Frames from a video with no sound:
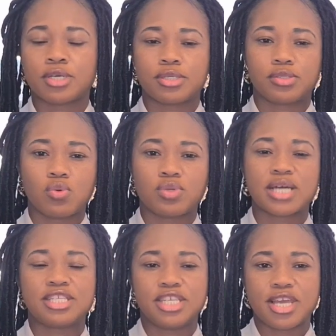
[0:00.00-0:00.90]
So
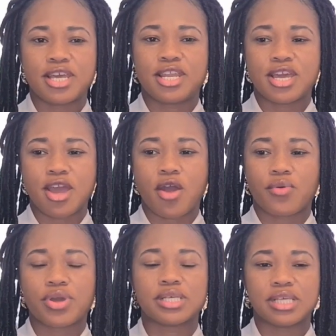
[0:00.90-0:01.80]
that
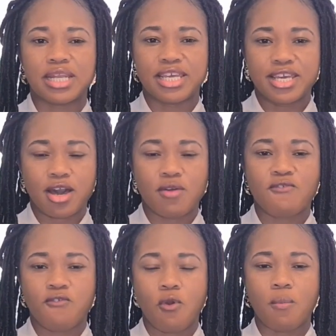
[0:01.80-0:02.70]
DNAR is a legal
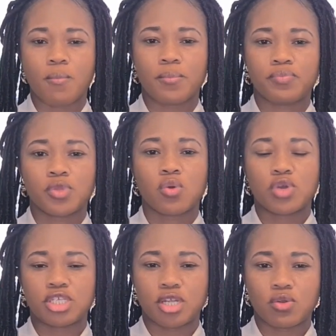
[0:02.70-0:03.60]
form
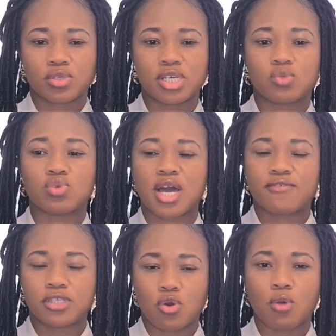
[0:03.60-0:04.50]
which the doctors would
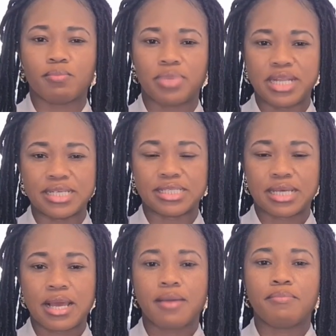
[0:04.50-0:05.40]
have to complete
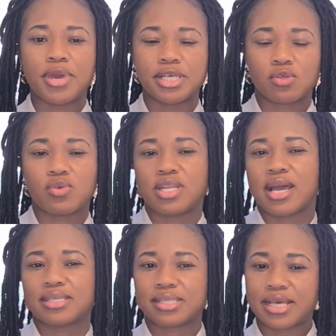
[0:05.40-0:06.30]
based on the
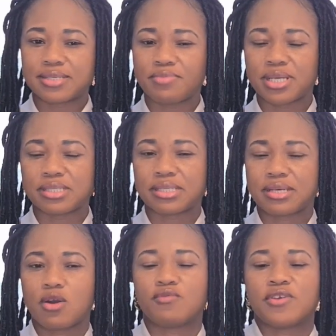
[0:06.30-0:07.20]
assessment
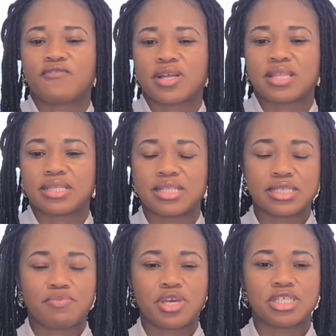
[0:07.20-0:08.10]
of the fact that
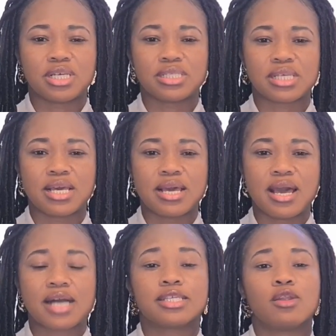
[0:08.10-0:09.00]
this patient
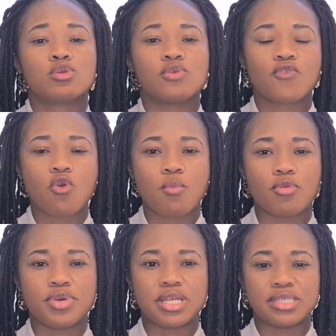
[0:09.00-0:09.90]
has a lot of
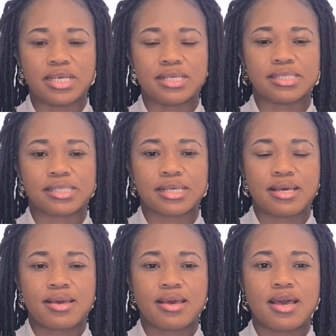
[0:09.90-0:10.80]
comorbidities,
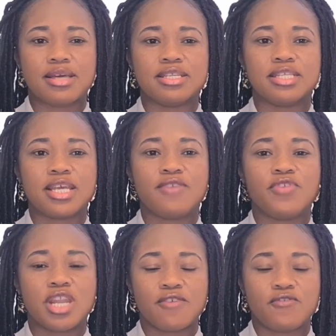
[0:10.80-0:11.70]
and
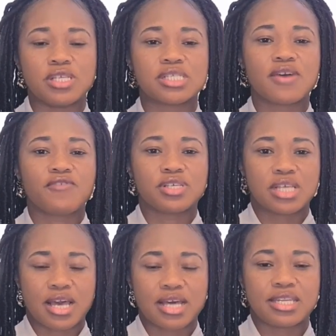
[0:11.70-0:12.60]
even if he suffers
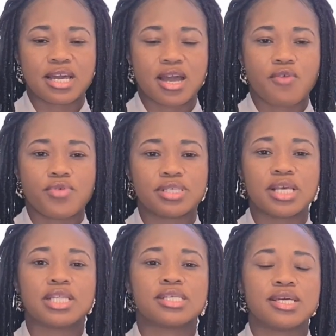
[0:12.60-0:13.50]
a cardiac arrest
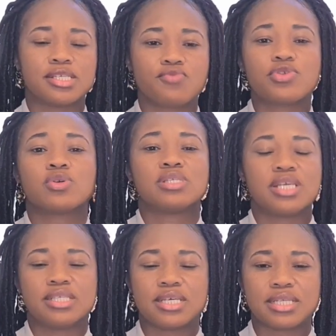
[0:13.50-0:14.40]
and is
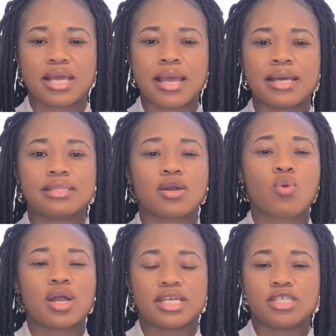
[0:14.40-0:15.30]
resuscitated, the
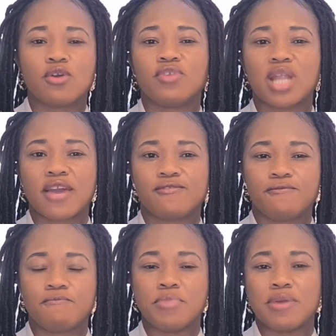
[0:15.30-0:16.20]
quality
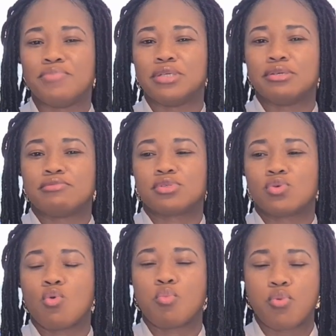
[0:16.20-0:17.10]
life may be
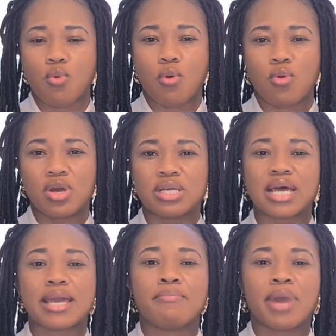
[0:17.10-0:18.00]
so poor
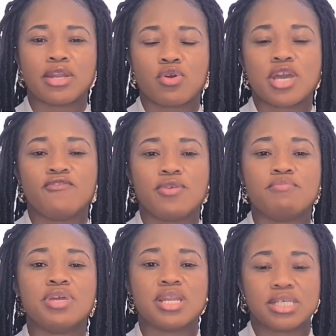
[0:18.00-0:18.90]
that it might not even
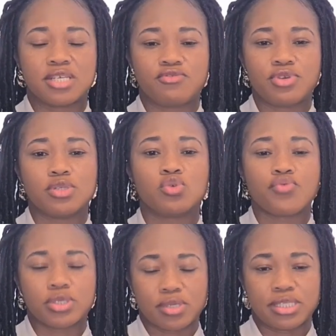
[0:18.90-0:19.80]
be necessary to
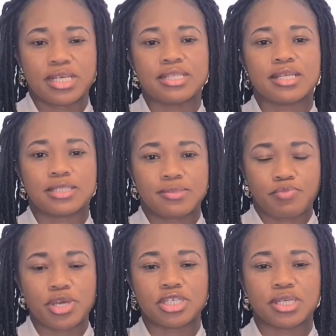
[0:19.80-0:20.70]
resuscitate this
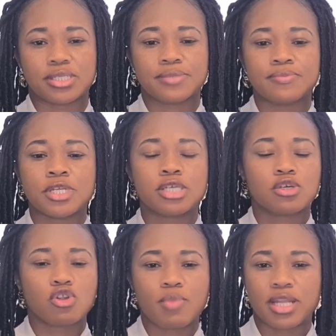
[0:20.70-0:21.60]
patient. So
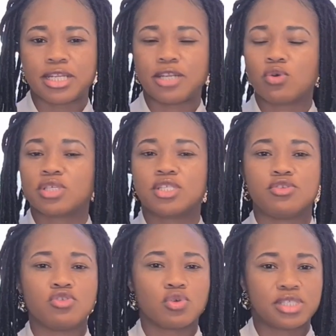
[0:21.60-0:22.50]
normally the doctors
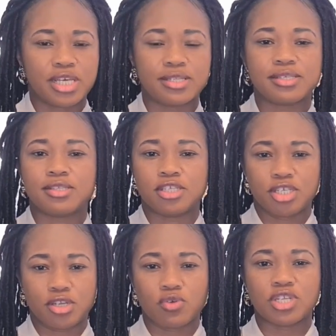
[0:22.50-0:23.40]
do not take this
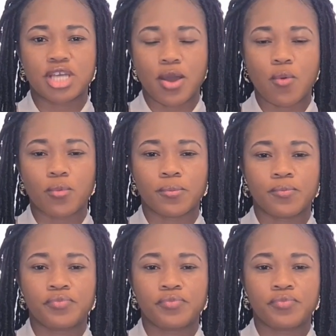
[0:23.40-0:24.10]
decision on their own.